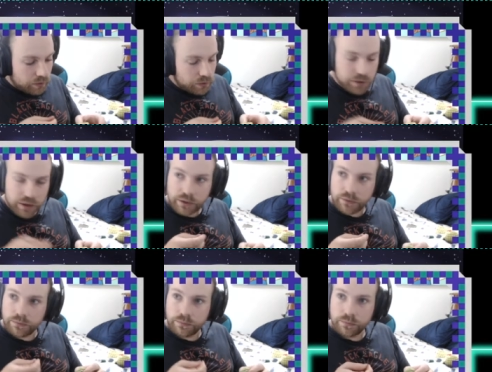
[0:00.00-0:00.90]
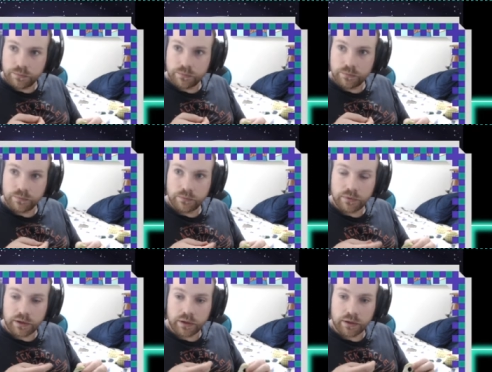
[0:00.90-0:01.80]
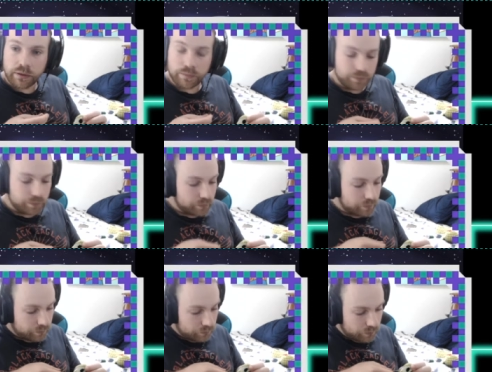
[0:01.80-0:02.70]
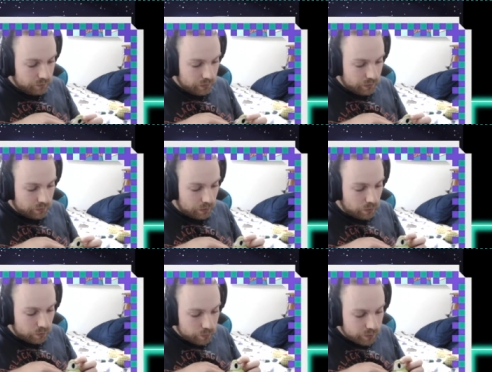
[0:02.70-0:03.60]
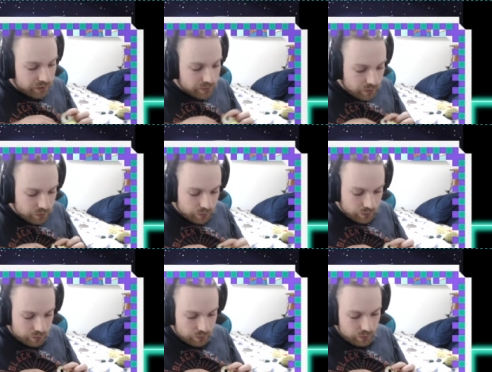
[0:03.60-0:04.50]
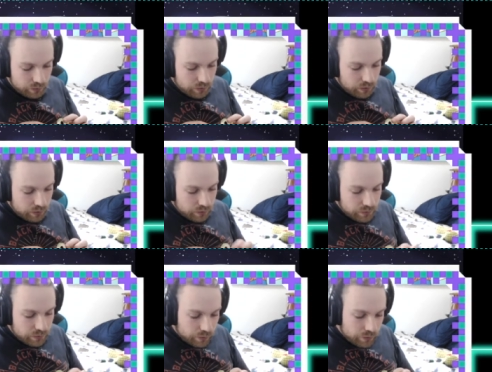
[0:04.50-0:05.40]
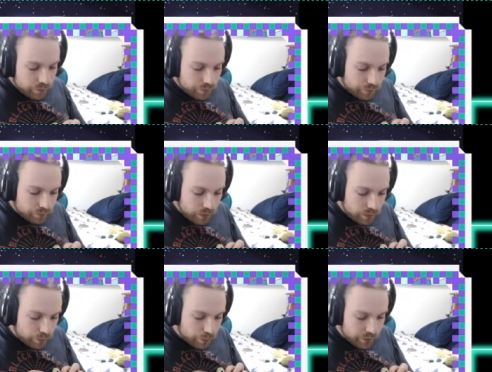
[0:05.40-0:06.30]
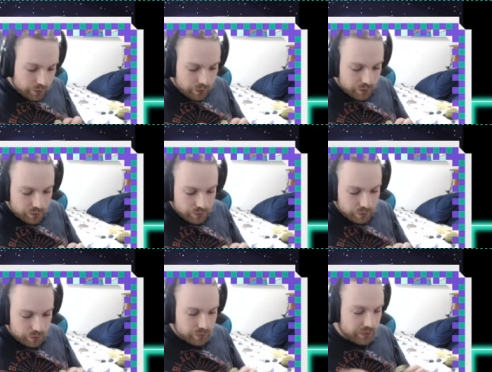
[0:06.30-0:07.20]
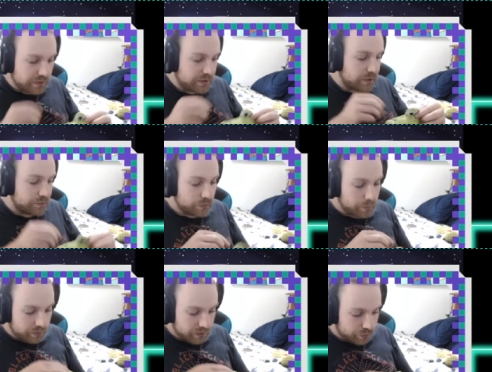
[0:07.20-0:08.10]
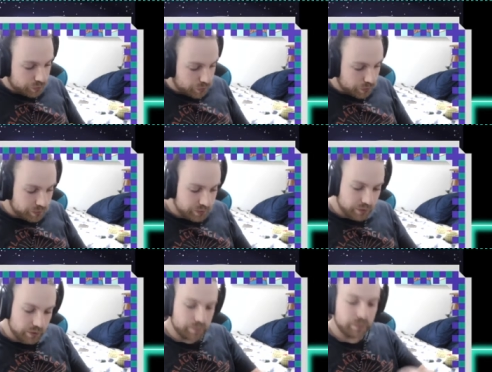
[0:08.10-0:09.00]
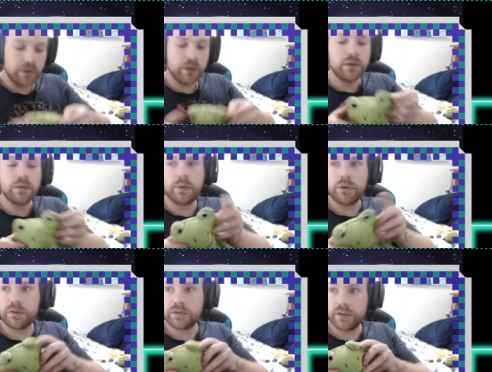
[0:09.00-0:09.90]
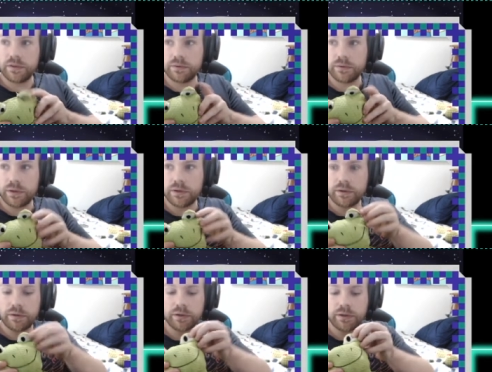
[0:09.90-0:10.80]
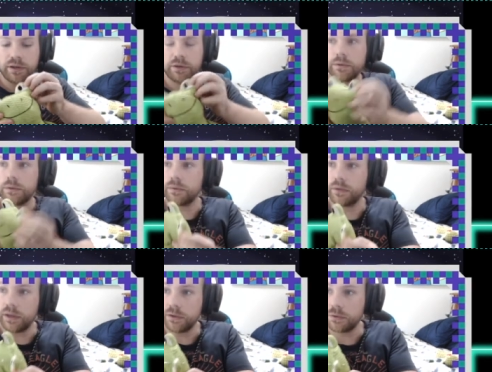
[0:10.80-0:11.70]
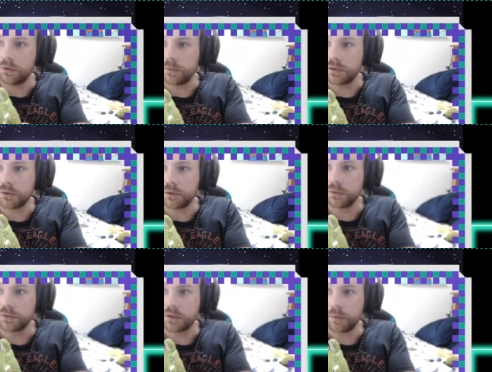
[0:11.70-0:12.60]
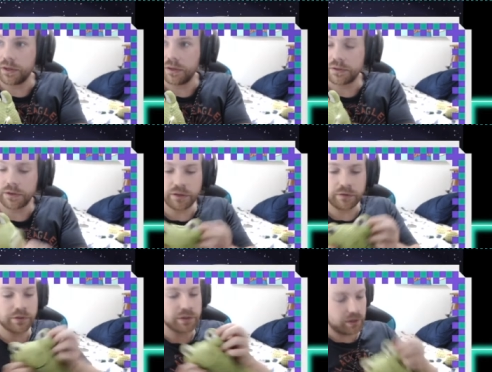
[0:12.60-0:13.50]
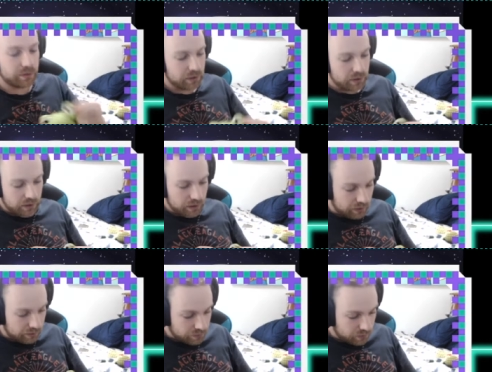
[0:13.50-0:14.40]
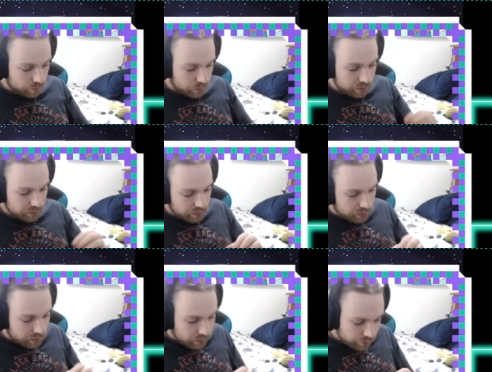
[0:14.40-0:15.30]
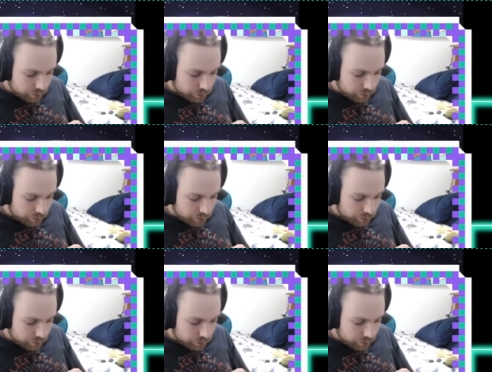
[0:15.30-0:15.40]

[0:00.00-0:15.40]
you can that knot will get tugged on. So what we're going to do is, instead of trimming the tail short this time, so we're going to send the needle into the material. It's coming inside of his head and outside one side,